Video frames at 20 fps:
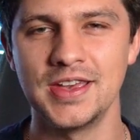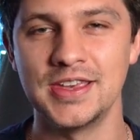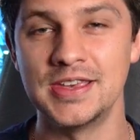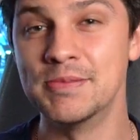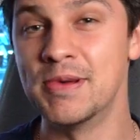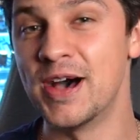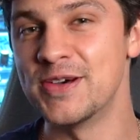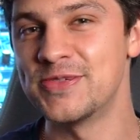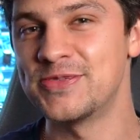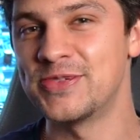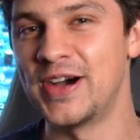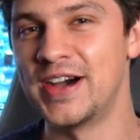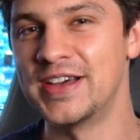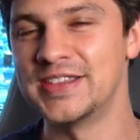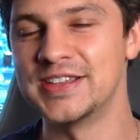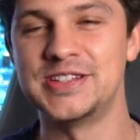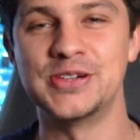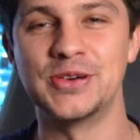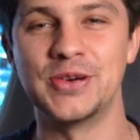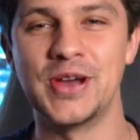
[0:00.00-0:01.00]
You might
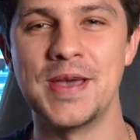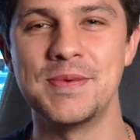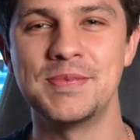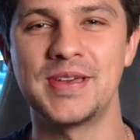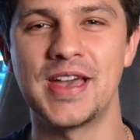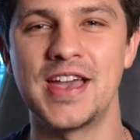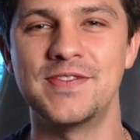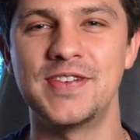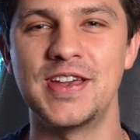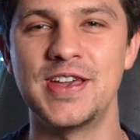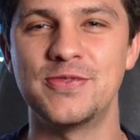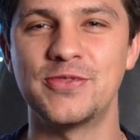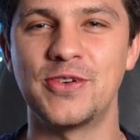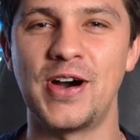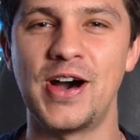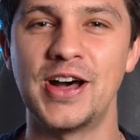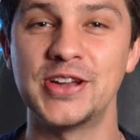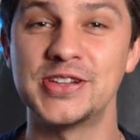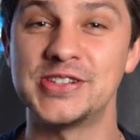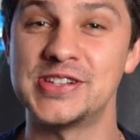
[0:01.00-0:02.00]
find that your MKV
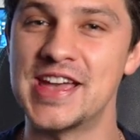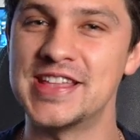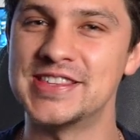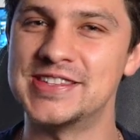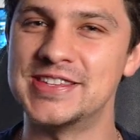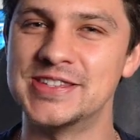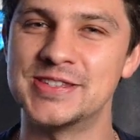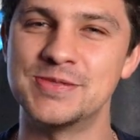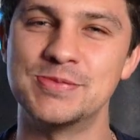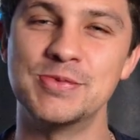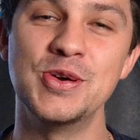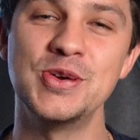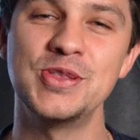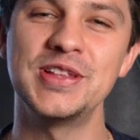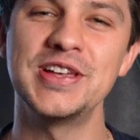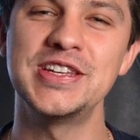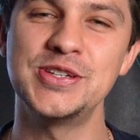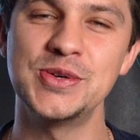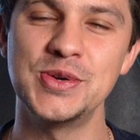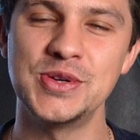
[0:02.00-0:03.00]
file dances
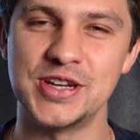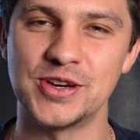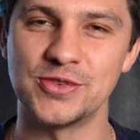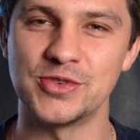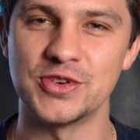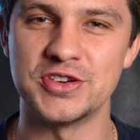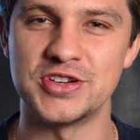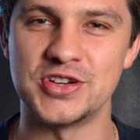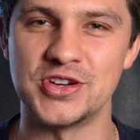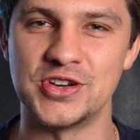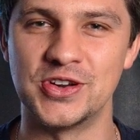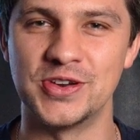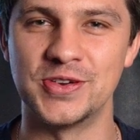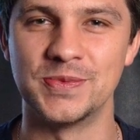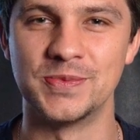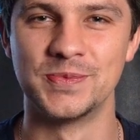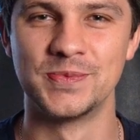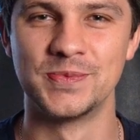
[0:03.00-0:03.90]
smoothly to a different tune.